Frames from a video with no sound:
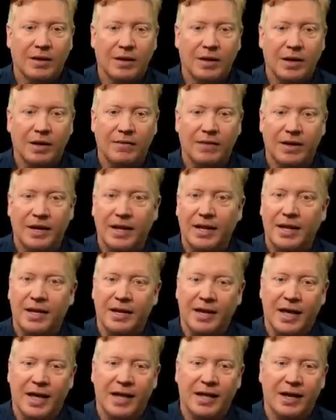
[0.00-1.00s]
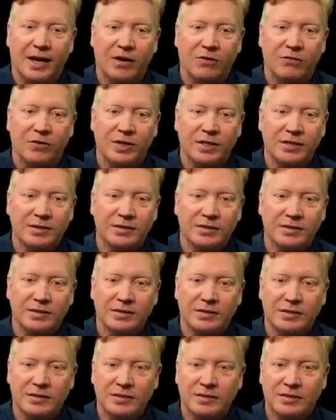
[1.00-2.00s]
and then hit add outfit
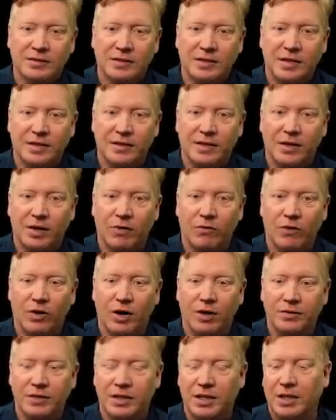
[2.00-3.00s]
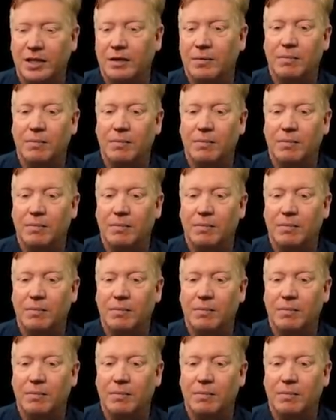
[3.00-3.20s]
and then over on the